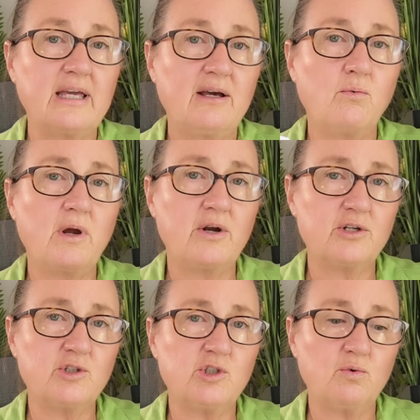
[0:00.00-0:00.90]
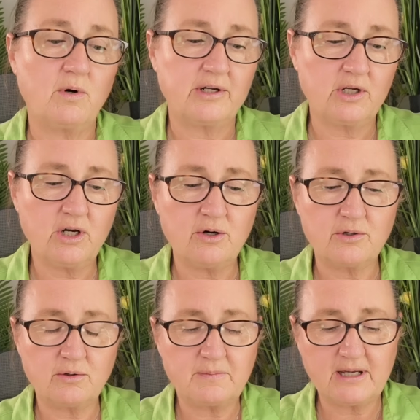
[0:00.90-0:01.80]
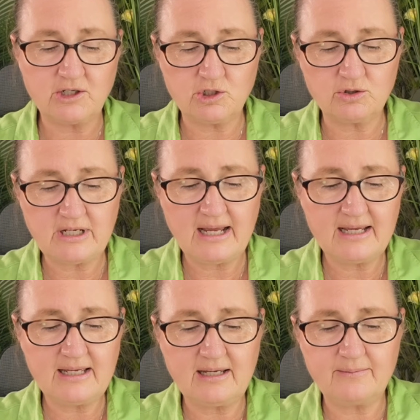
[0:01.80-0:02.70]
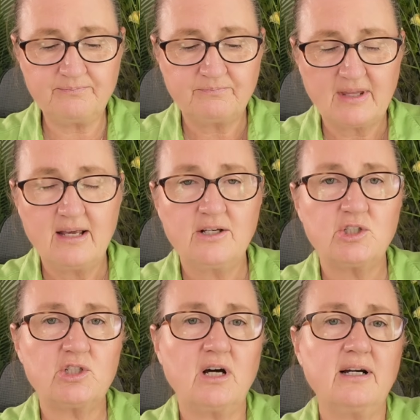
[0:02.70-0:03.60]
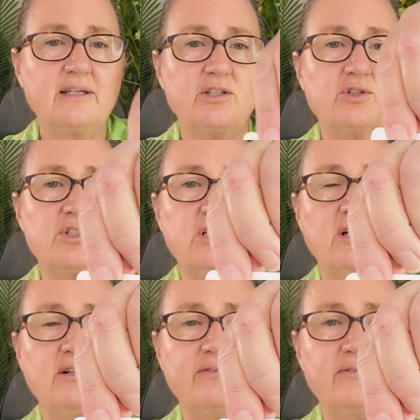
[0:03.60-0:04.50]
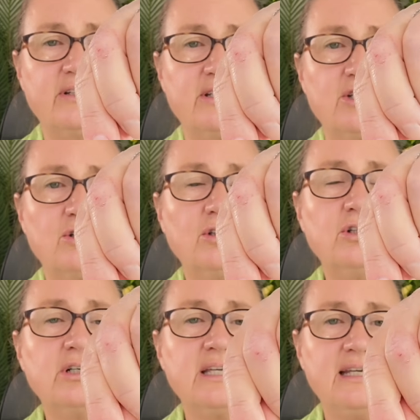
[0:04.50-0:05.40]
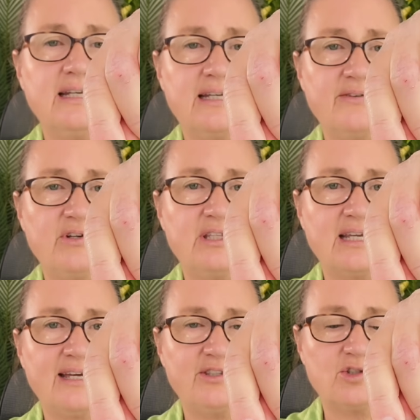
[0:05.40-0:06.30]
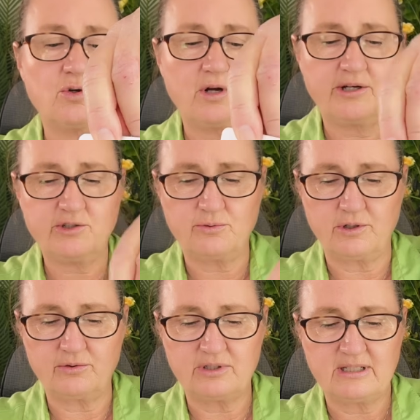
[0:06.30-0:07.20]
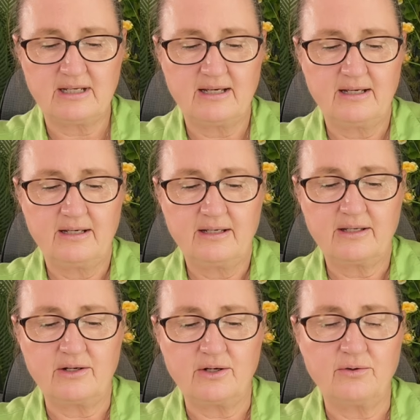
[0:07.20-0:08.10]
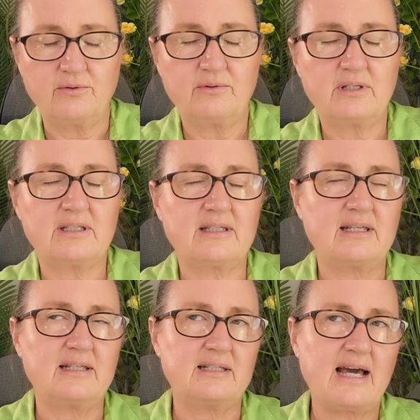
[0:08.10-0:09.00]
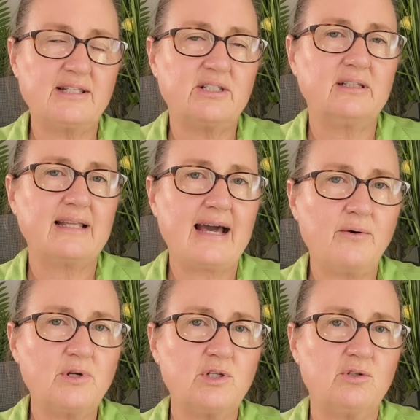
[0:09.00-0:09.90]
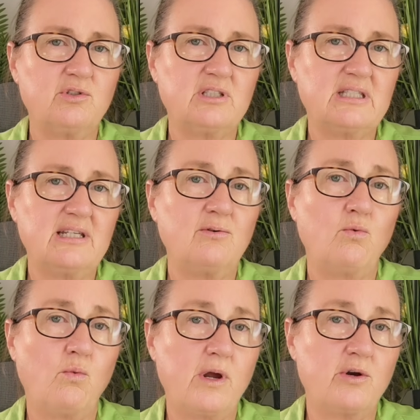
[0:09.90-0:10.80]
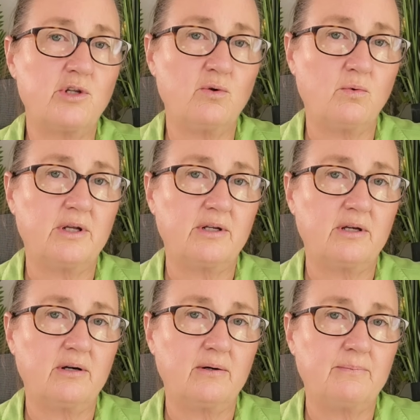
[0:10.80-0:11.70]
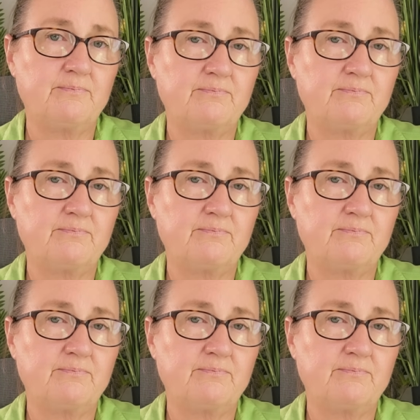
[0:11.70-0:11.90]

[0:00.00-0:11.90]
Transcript: at where it is you want to go, because you're taking stock in yourself. You're looking at everything at this crossroads, you know, and that's allowing you to see, where do you want to go?